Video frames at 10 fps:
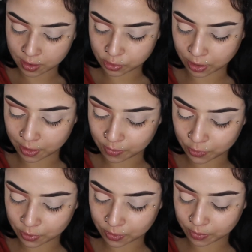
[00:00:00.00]
Trend
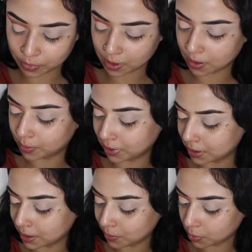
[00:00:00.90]
Mood blending